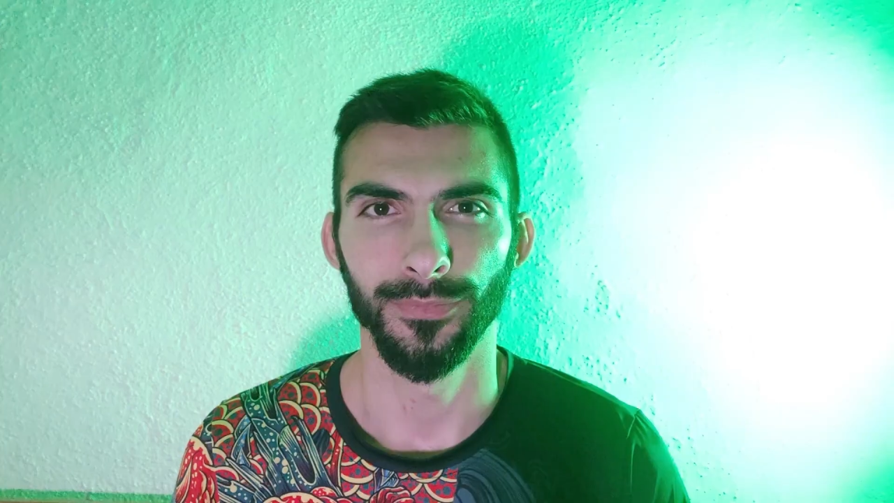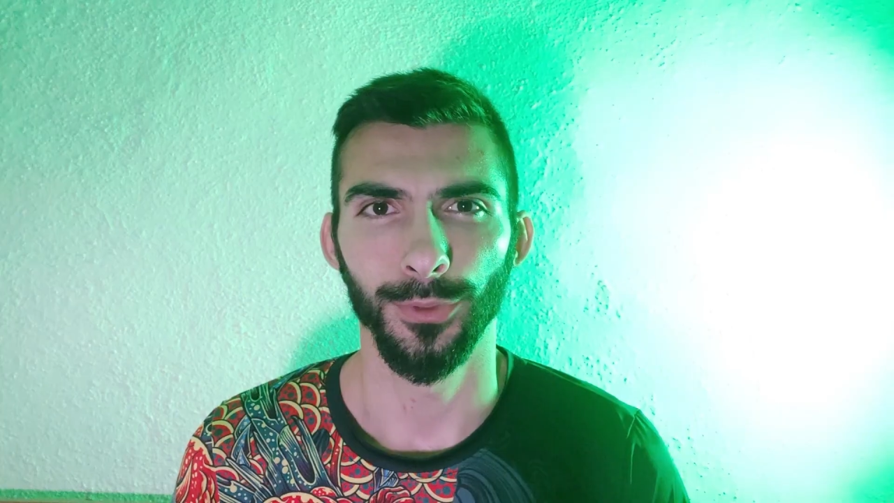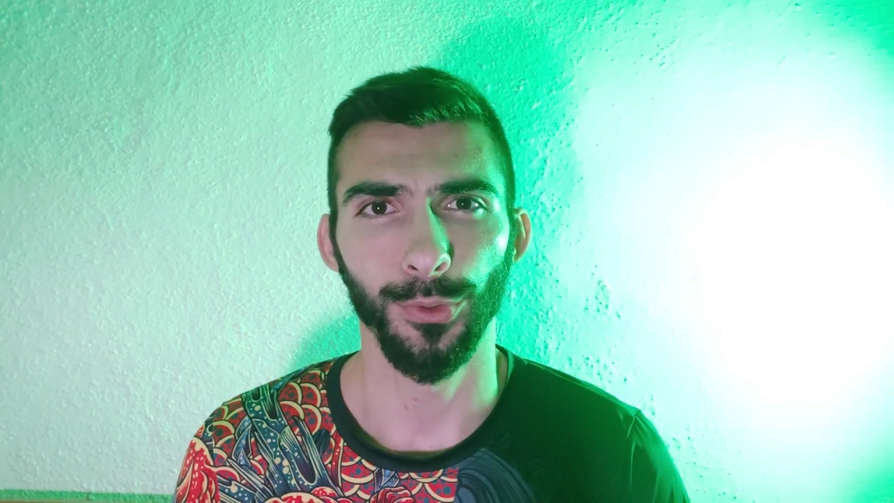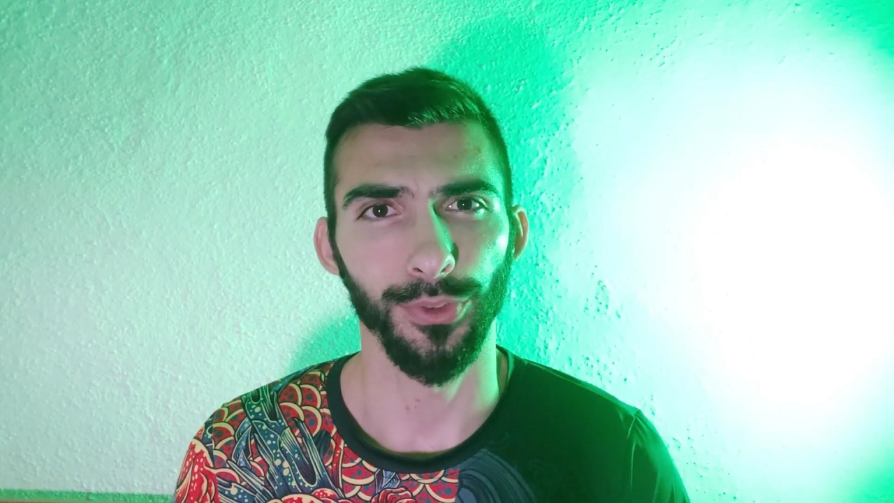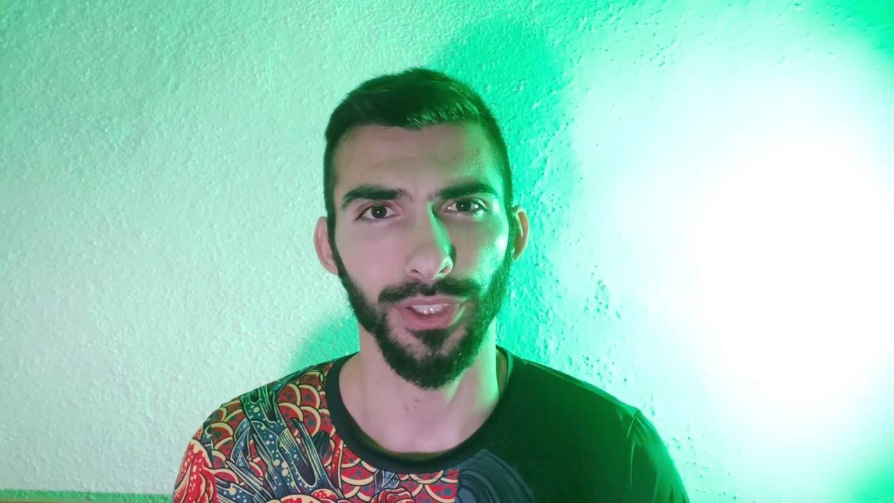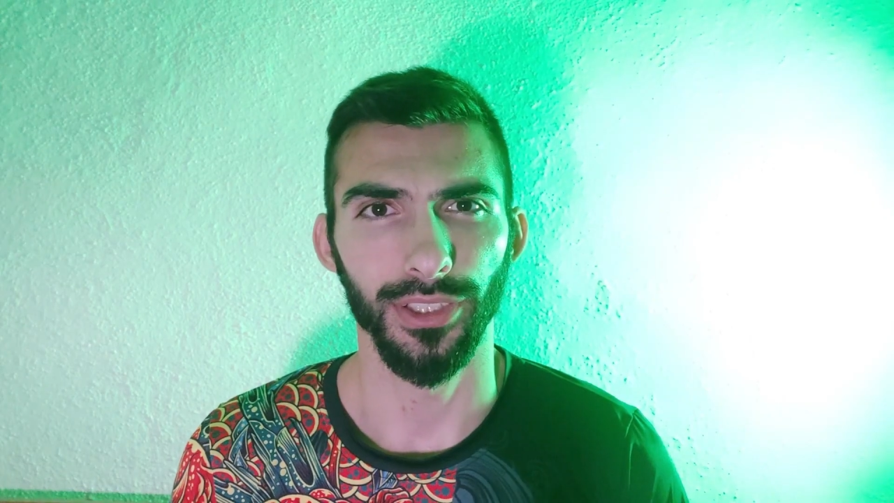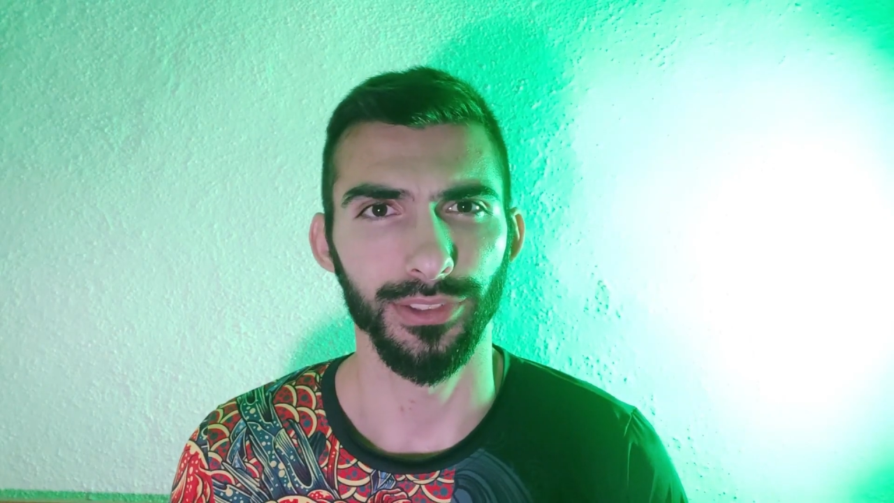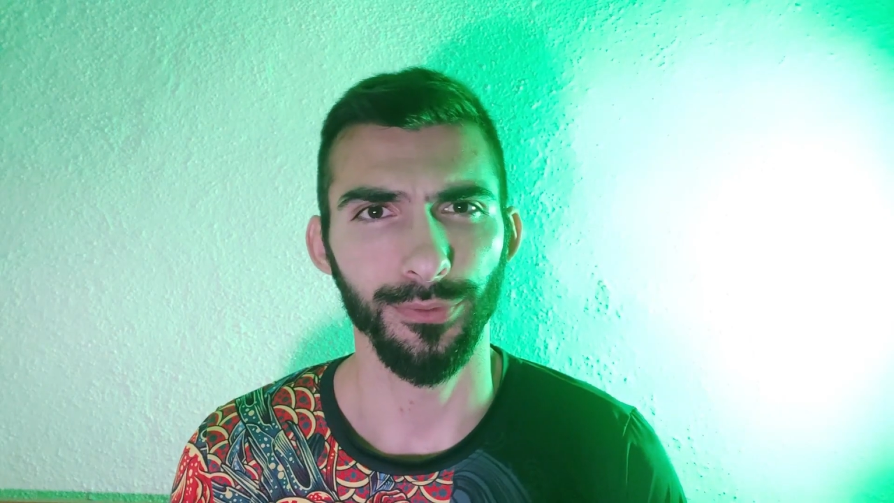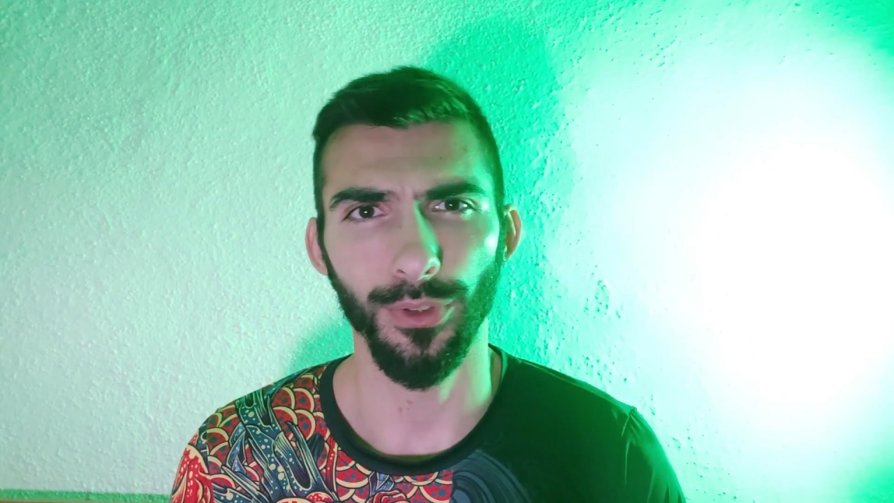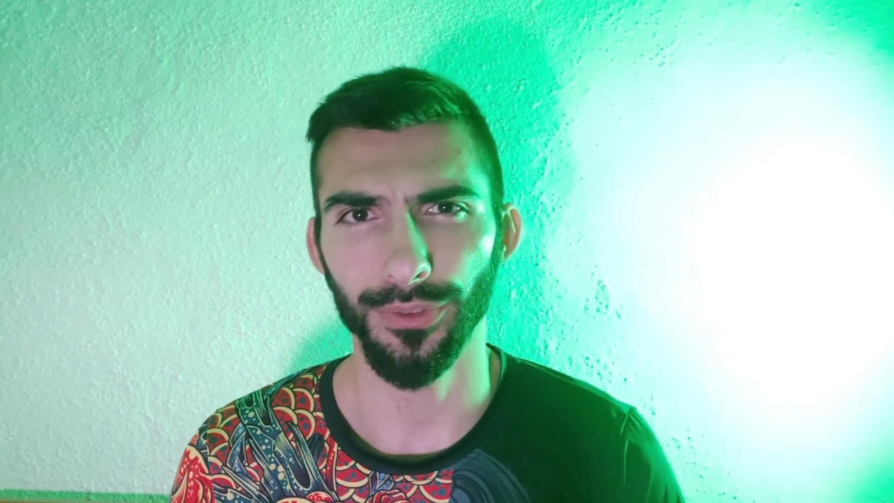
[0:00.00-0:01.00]
during
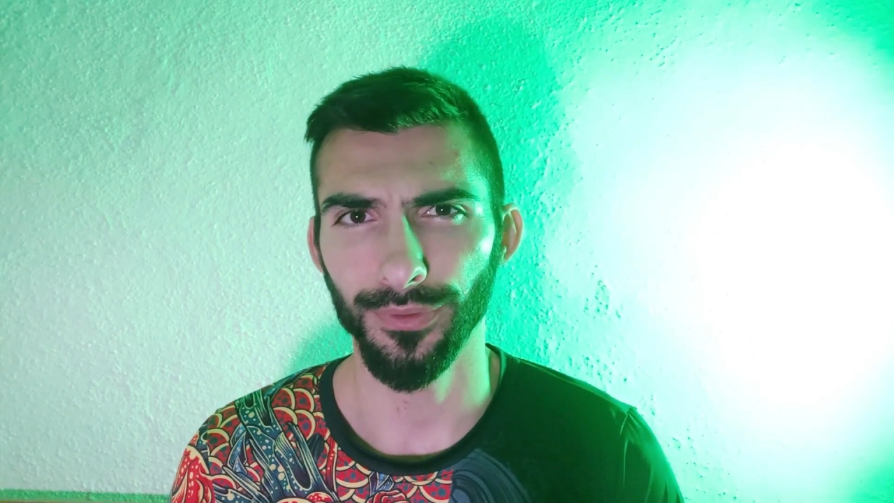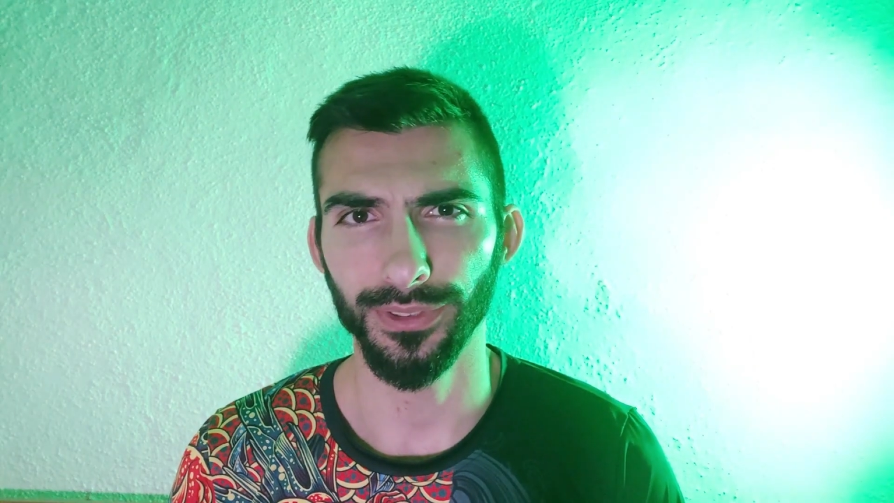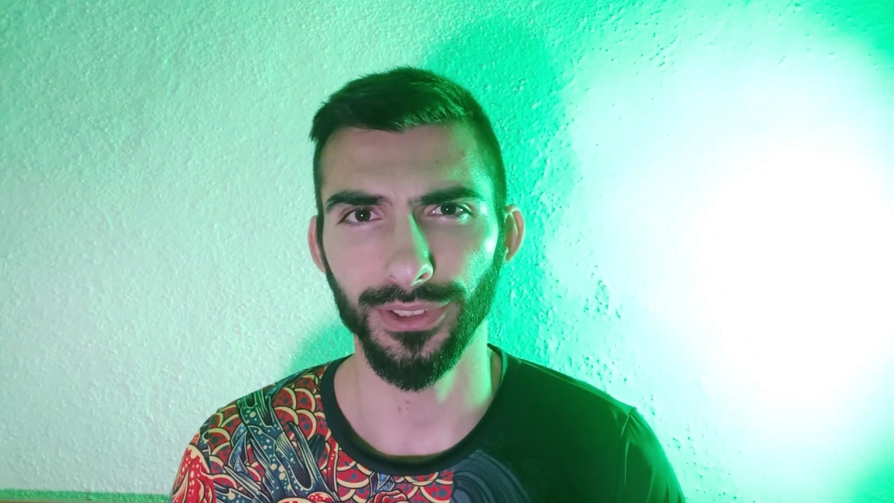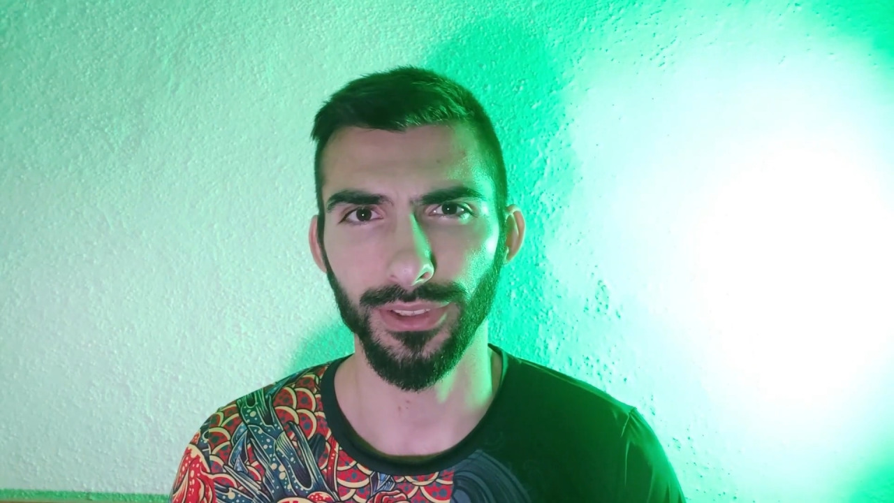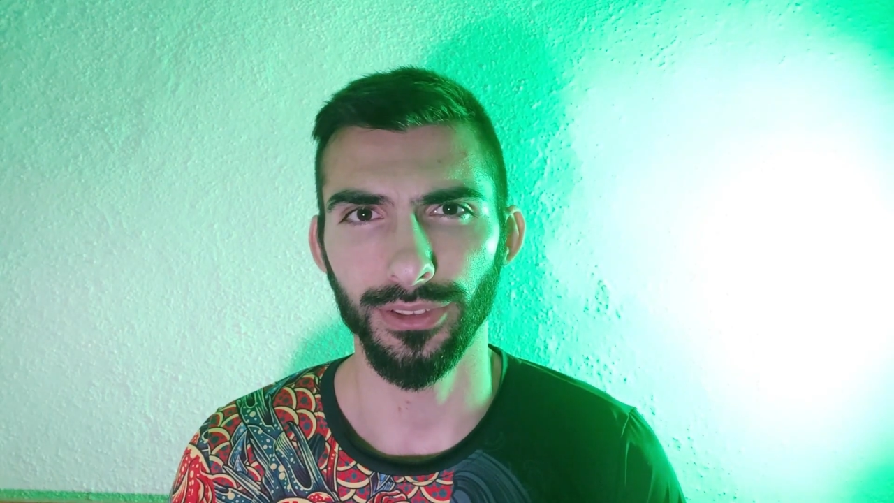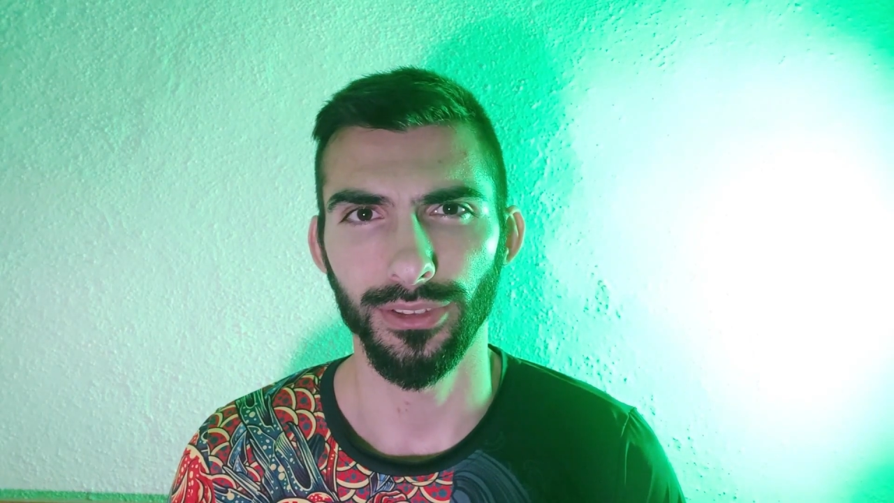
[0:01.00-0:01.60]
his fourth visit,